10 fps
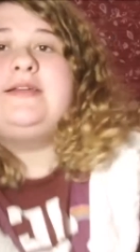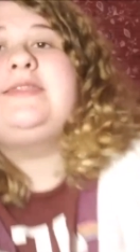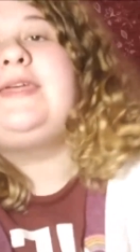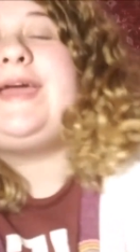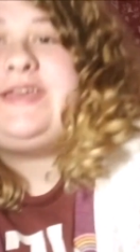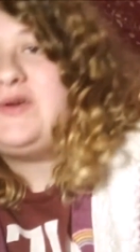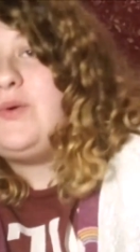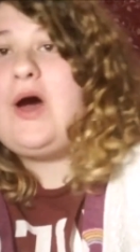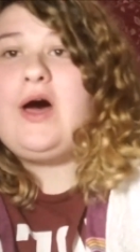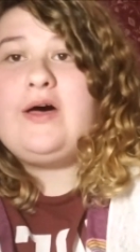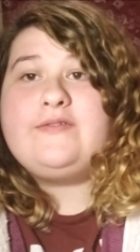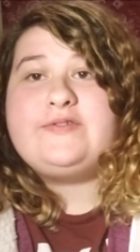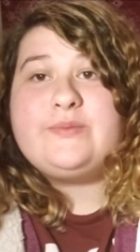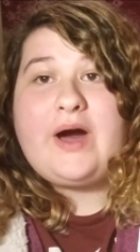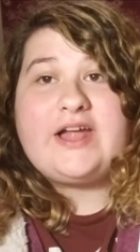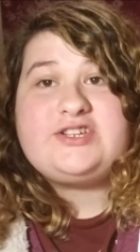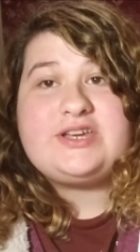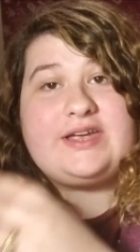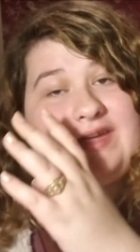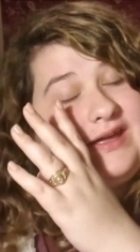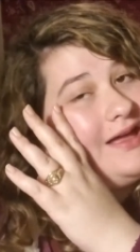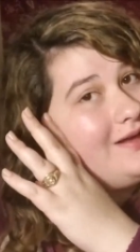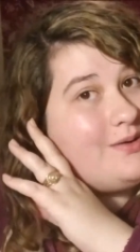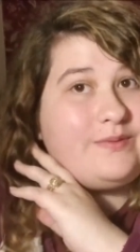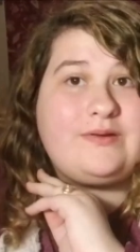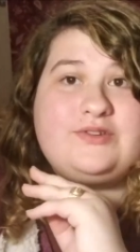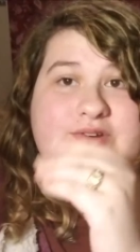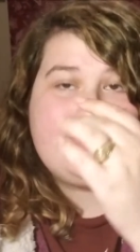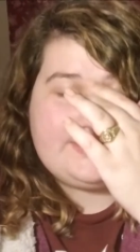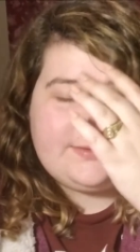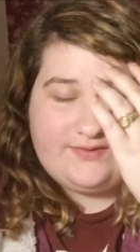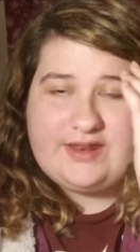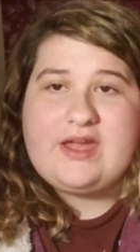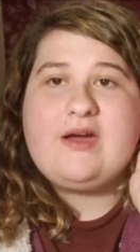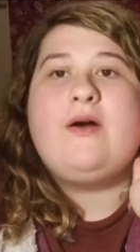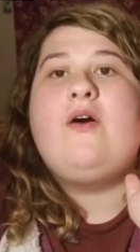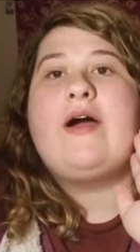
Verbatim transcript: Thank you all for watching. I hope you enjoyed this video.